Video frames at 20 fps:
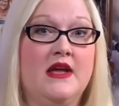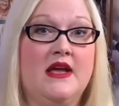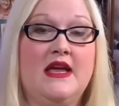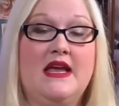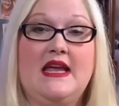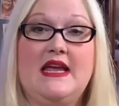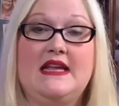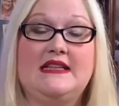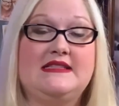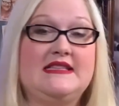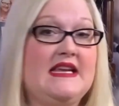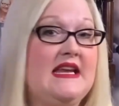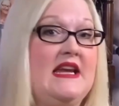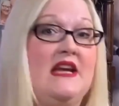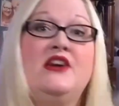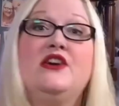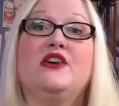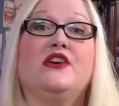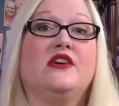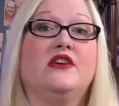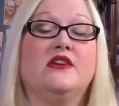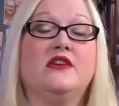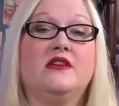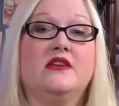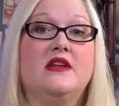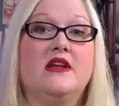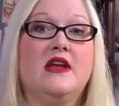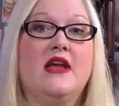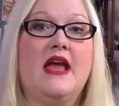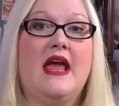It's here.
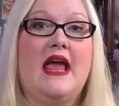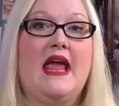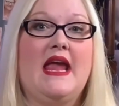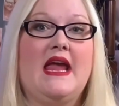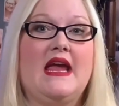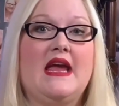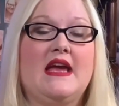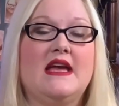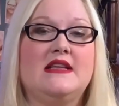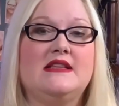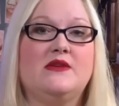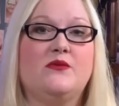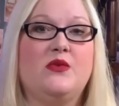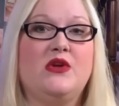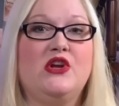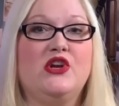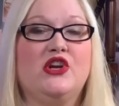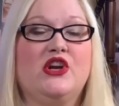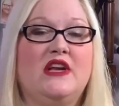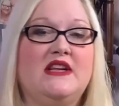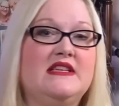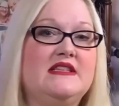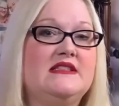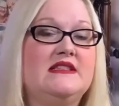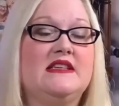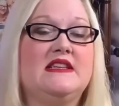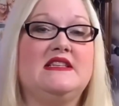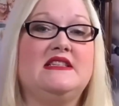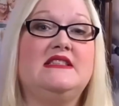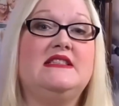And we are going
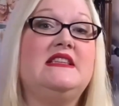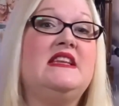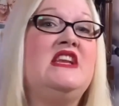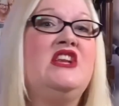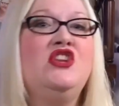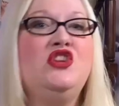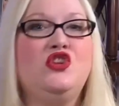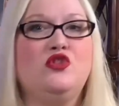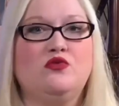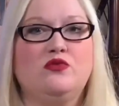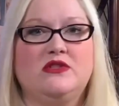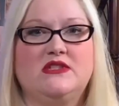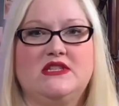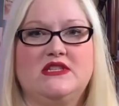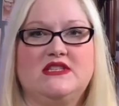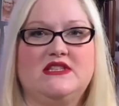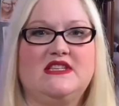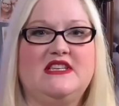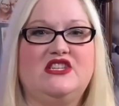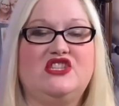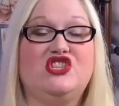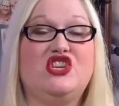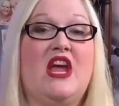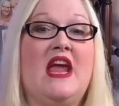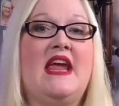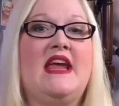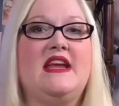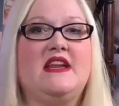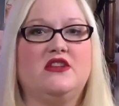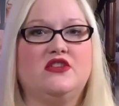to continue to see
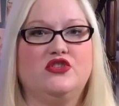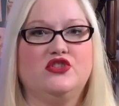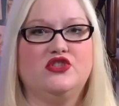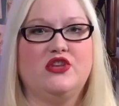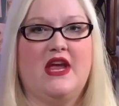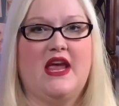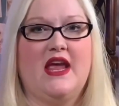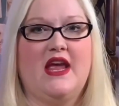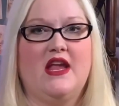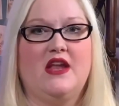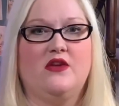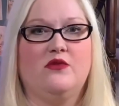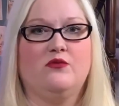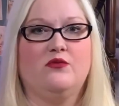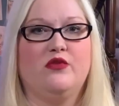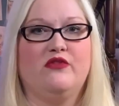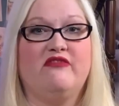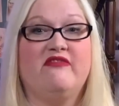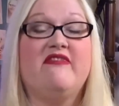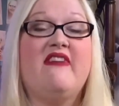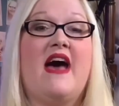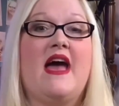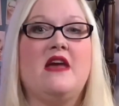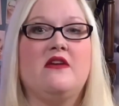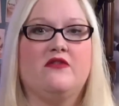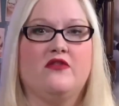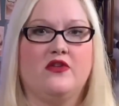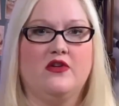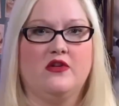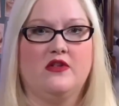change and
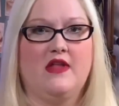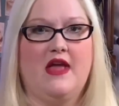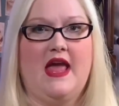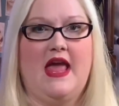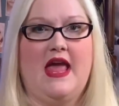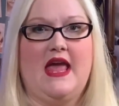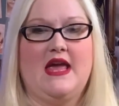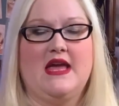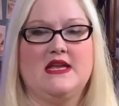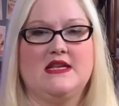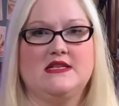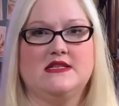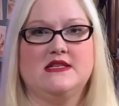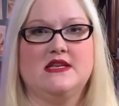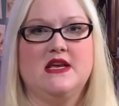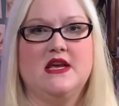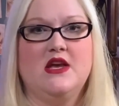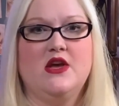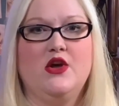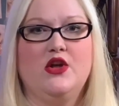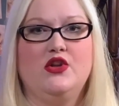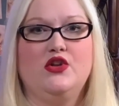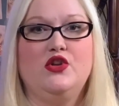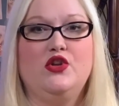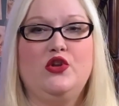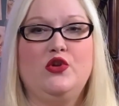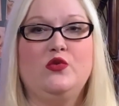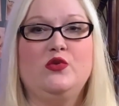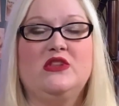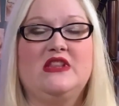revival and
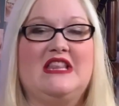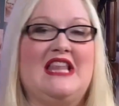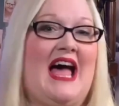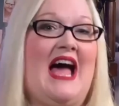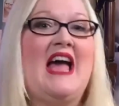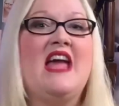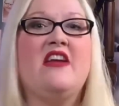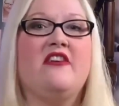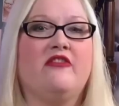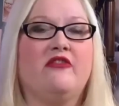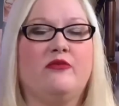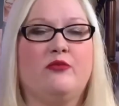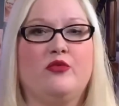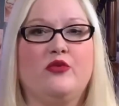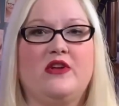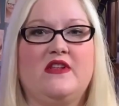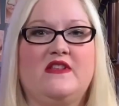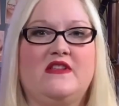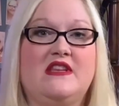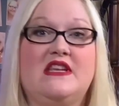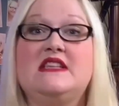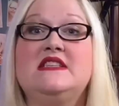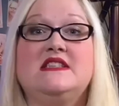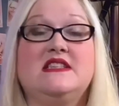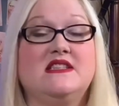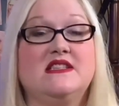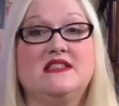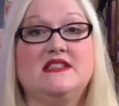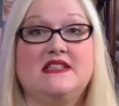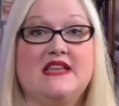new life breathed into
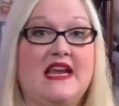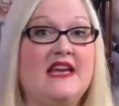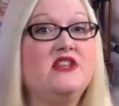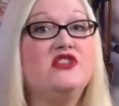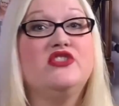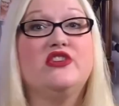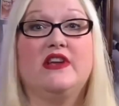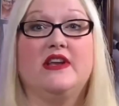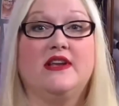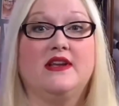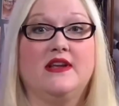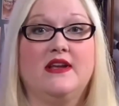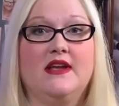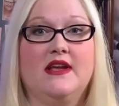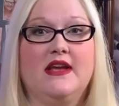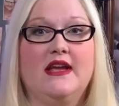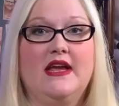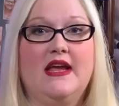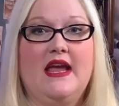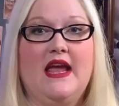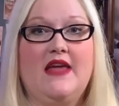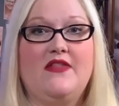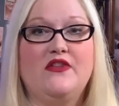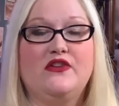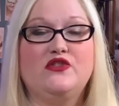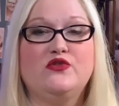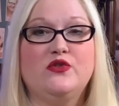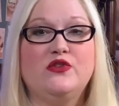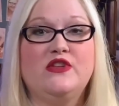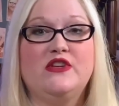this nation. And the
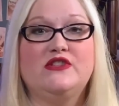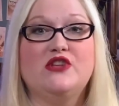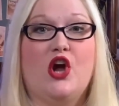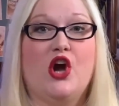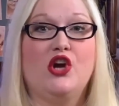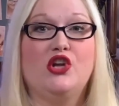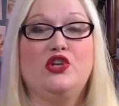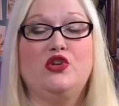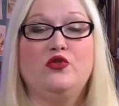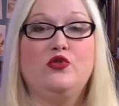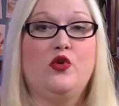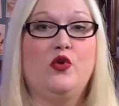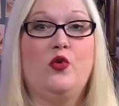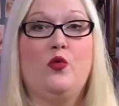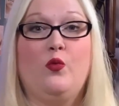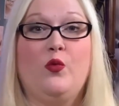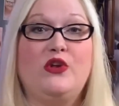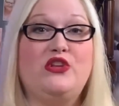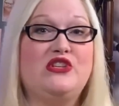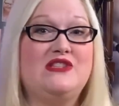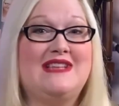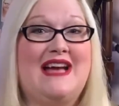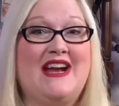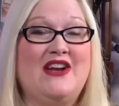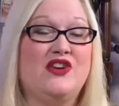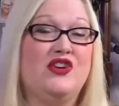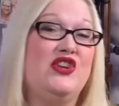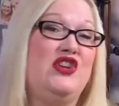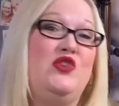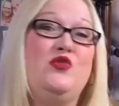truth is, which side
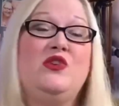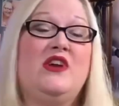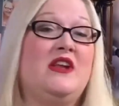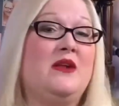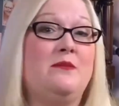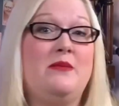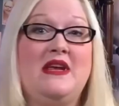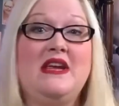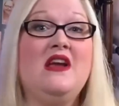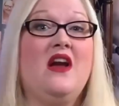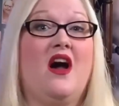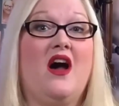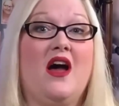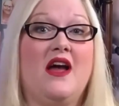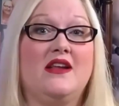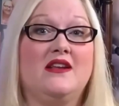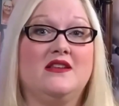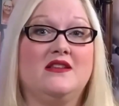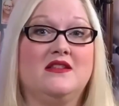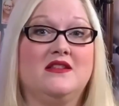are you going to be on?